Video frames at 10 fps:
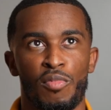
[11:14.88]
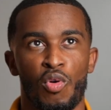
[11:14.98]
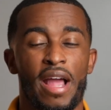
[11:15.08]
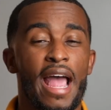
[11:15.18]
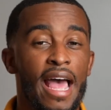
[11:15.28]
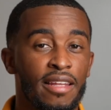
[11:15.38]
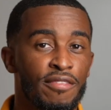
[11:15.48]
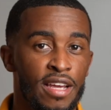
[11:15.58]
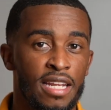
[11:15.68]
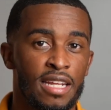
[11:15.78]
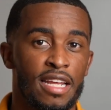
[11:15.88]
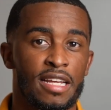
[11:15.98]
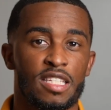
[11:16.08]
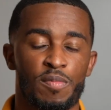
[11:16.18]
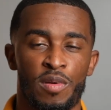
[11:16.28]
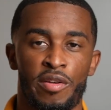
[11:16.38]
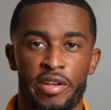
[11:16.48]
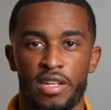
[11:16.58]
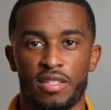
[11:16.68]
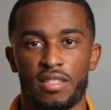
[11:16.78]
more elevated
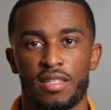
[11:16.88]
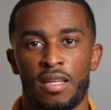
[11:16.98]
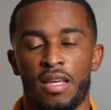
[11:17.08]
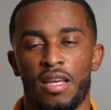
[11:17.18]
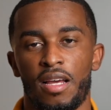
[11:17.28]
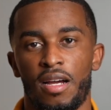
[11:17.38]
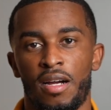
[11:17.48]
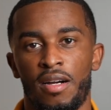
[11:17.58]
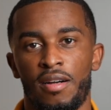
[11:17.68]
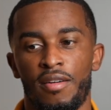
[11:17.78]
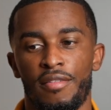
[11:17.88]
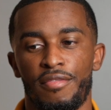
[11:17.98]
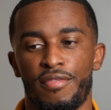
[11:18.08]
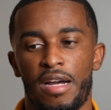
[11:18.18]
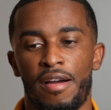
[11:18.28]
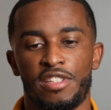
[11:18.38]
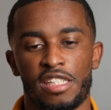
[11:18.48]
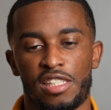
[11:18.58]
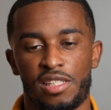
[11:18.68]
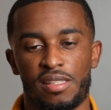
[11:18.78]
experience of
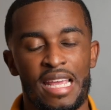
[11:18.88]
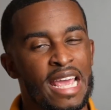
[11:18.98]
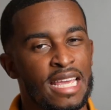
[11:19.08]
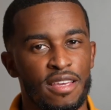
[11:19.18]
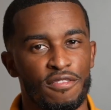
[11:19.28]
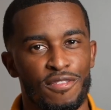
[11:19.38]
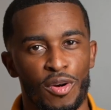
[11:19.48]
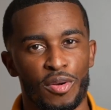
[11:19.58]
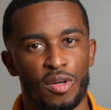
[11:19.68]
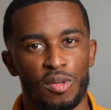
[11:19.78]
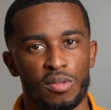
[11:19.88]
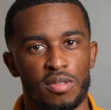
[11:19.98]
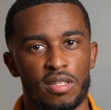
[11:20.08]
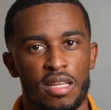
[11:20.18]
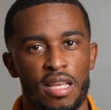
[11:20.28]
just taking photos.